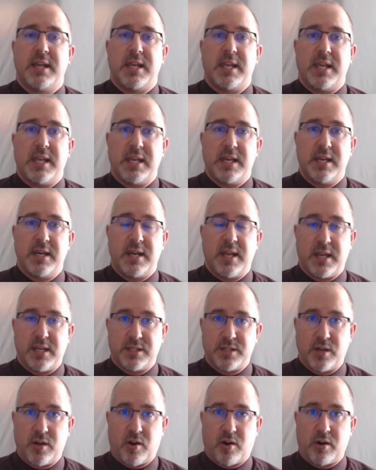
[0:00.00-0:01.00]
in as
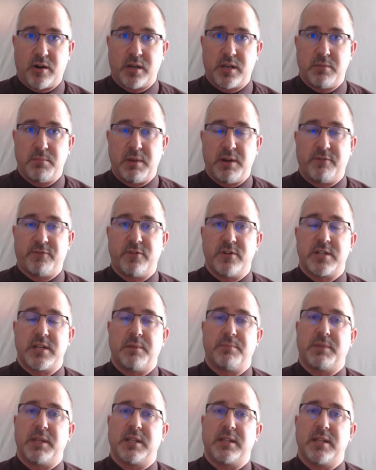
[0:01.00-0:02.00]
an argument for
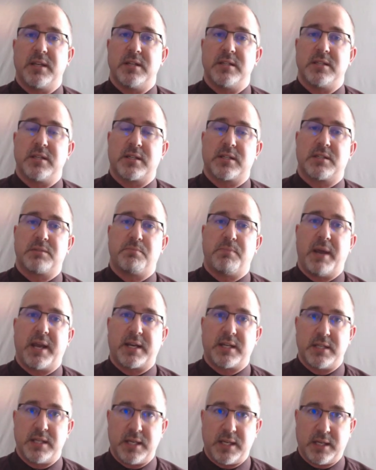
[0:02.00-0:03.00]
something that is
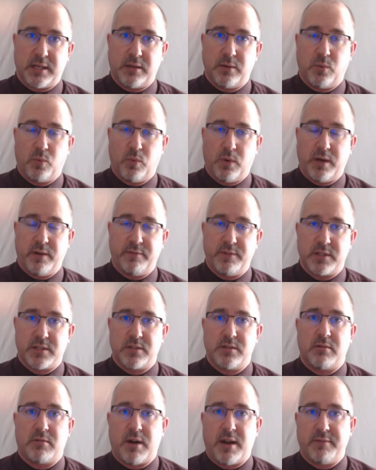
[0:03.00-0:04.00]
expecting one of its
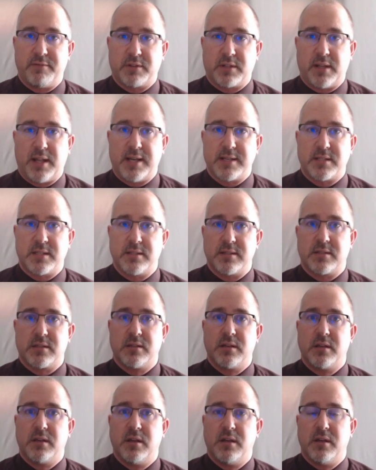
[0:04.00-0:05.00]
derived classes.
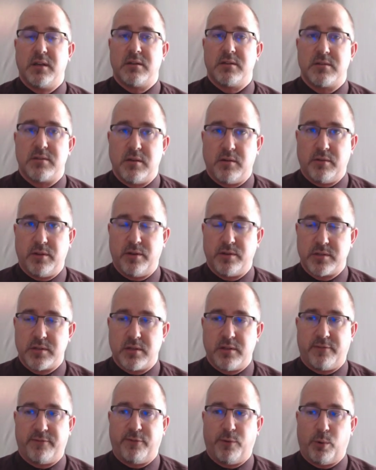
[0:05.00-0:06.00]
So those are
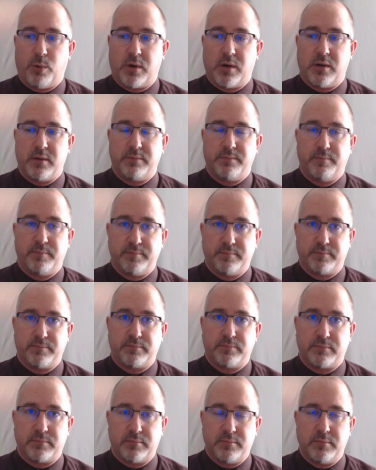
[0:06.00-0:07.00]
the four
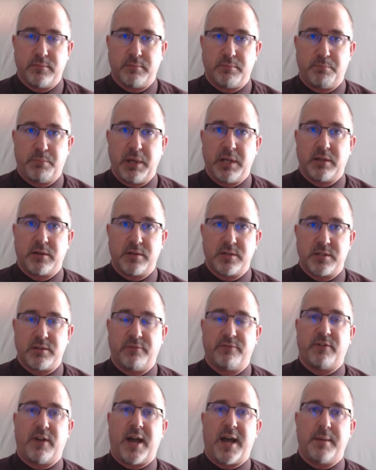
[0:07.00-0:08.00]
pillars
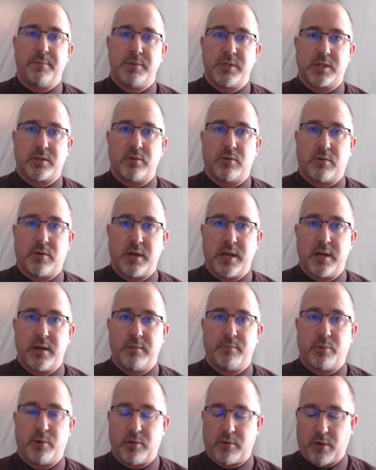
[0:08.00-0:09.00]
of object-oriented
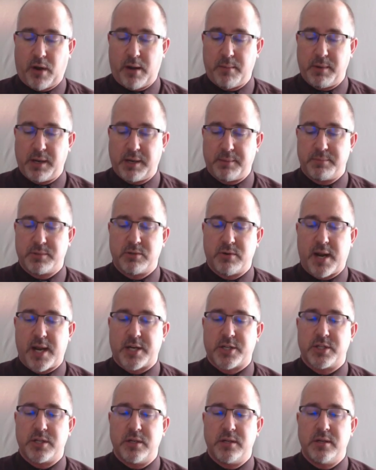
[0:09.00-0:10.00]
programming:
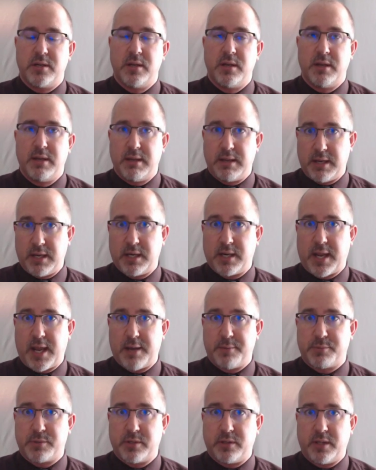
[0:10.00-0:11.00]
abstraction,
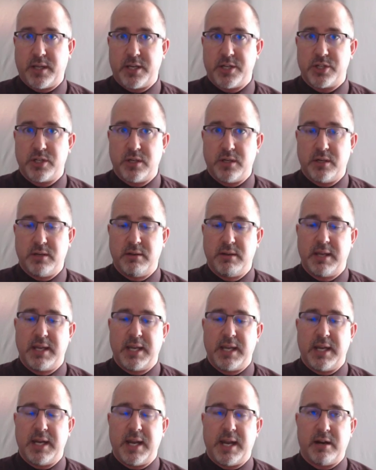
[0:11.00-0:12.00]
encapsulation,
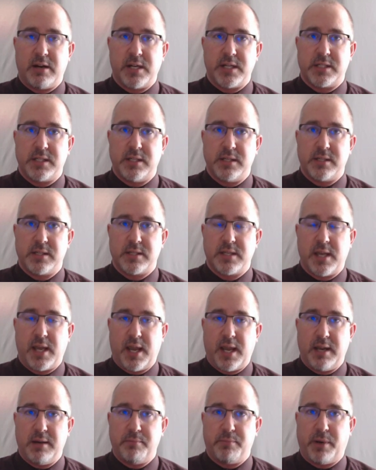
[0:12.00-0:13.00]
inheritance,
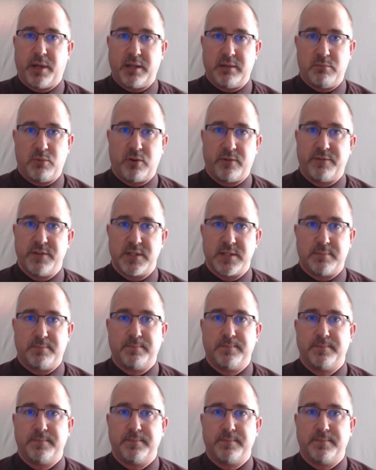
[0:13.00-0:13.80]
and polymorphism.